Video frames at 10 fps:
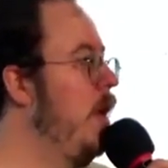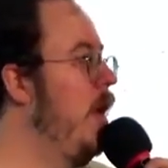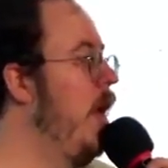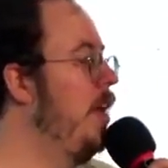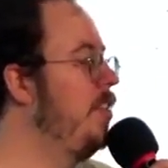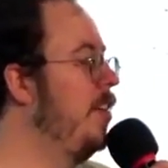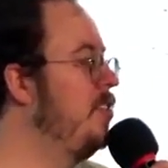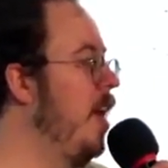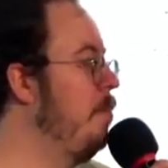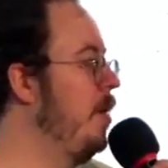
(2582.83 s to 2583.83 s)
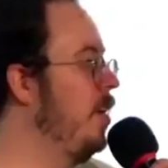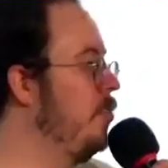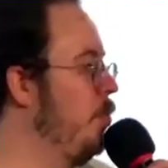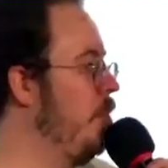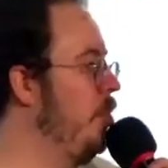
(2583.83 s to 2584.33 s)
And it does that
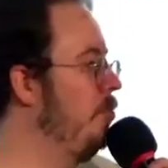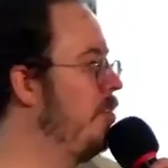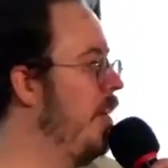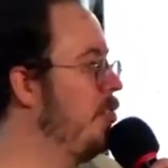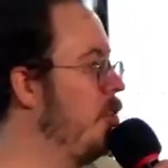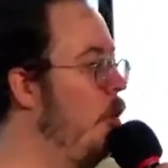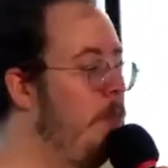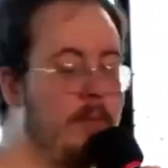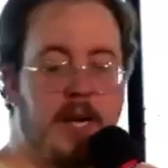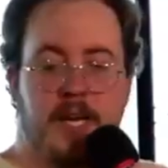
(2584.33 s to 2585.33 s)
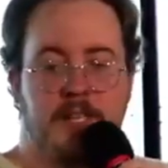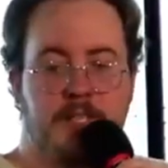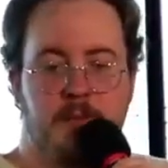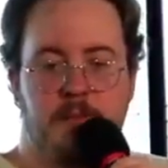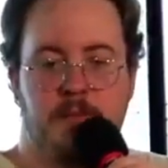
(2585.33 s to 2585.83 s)
because we used it as a coping
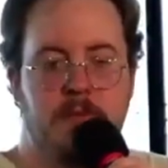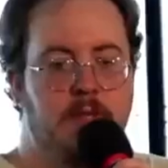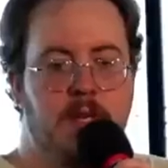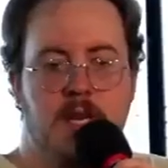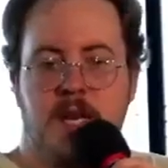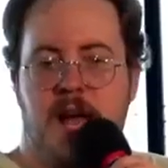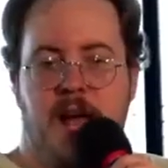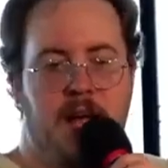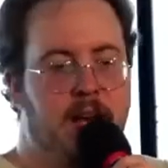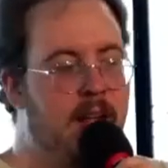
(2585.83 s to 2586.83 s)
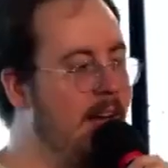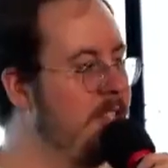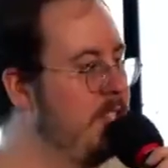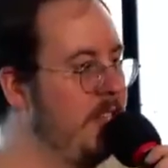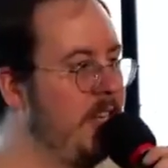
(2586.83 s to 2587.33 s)
mechanism and
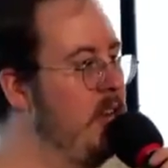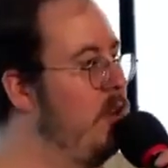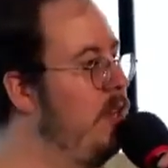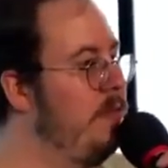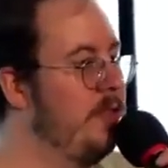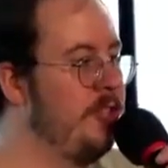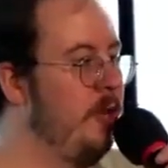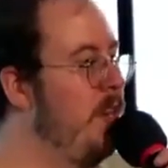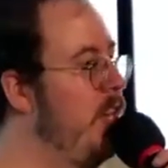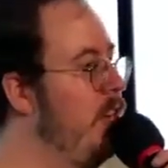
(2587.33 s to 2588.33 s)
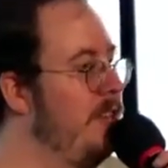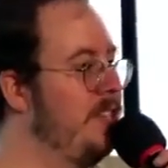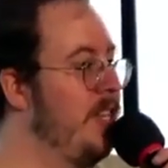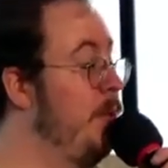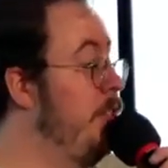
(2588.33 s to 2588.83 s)
as security for so many
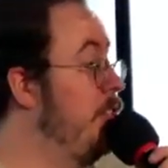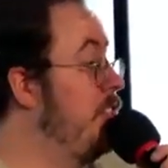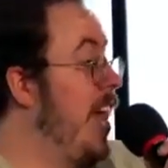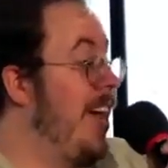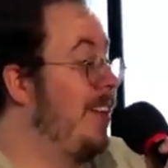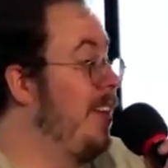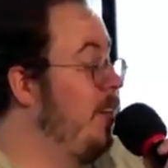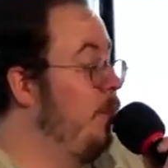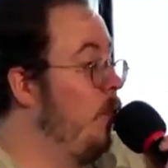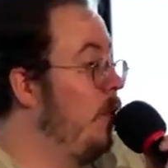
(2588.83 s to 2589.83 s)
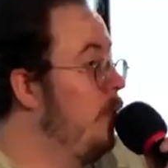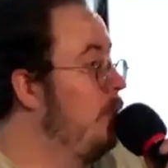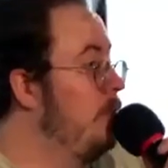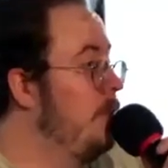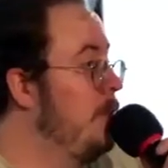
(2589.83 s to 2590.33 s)
years, and we just can't anymore.
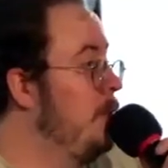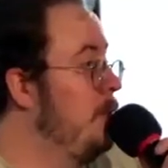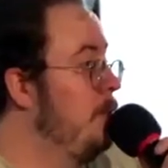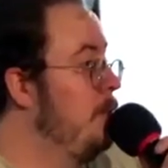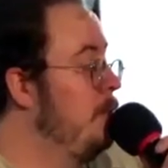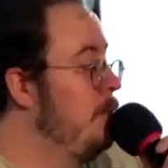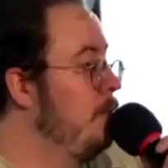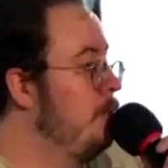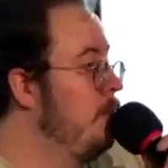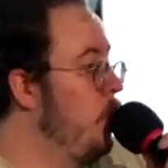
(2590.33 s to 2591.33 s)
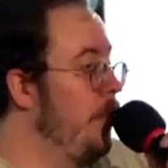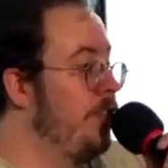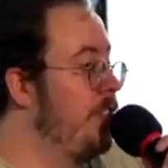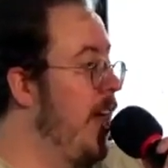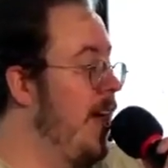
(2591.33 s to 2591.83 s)
We
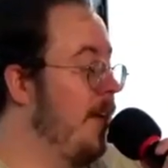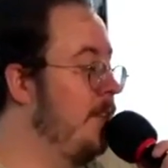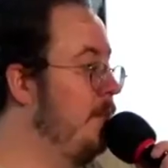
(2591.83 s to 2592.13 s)
just can't.